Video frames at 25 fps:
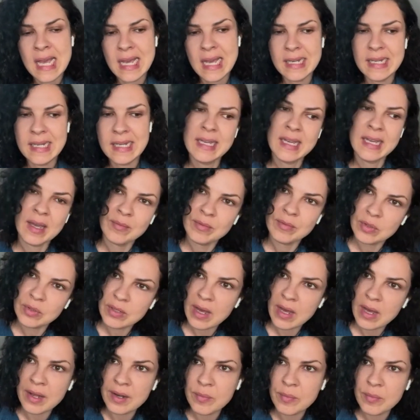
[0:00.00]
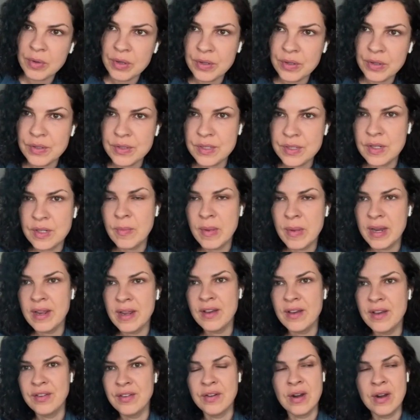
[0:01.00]
And he came to the other producer, Manny
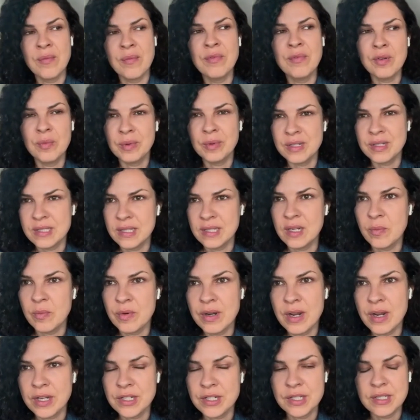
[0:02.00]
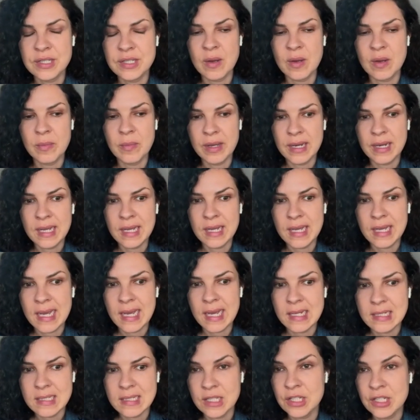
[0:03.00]
Aviram from Castina Productions Company,
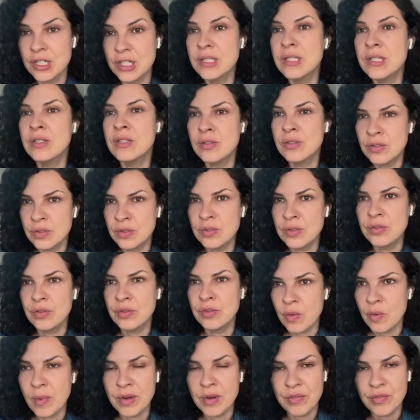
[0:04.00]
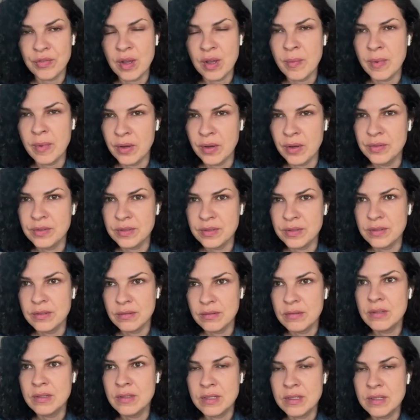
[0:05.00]
and suggested to do a documentary about
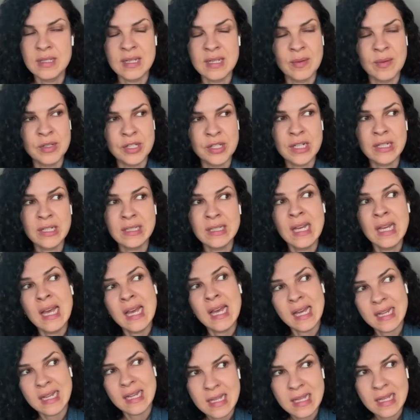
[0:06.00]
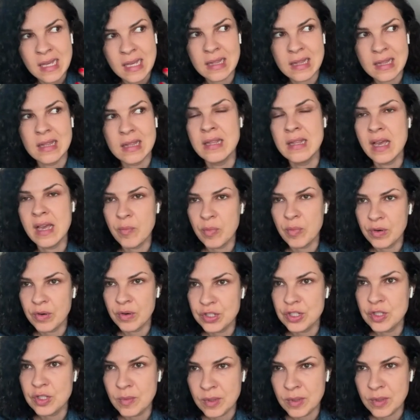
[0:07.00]
this subject. And then they
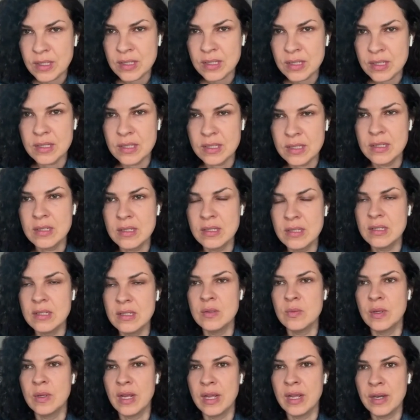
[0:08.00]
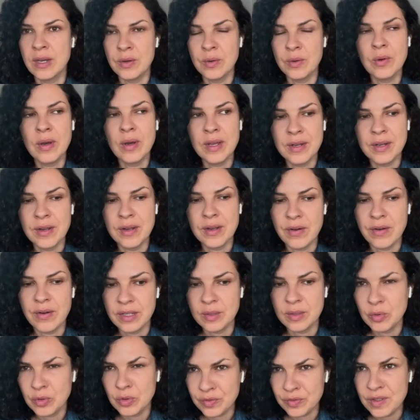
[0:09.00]
approached me, since this is what I do. I
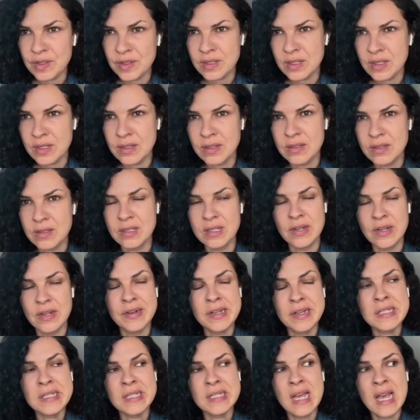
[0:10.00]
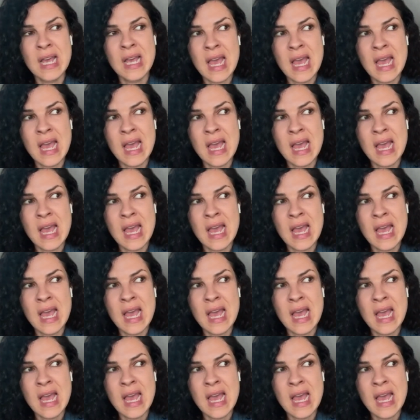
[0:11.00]
direct movies and series.